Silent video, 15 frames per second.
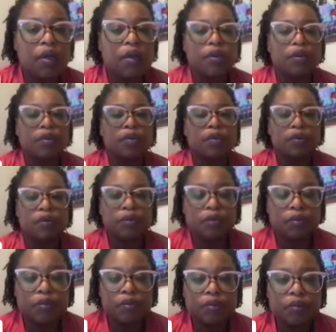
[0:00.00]

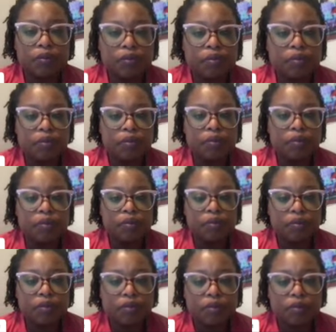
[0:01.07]

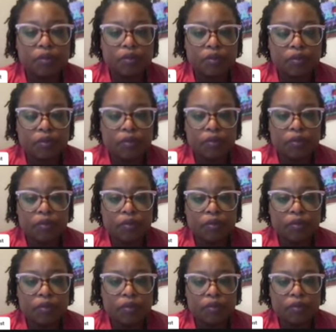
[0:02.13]

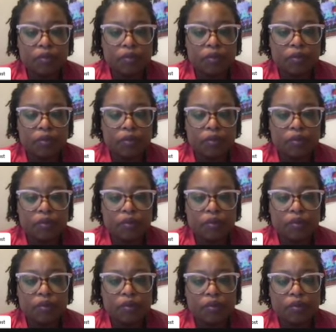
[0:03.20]

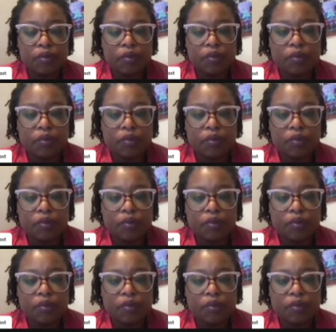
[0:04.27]
(not speaking)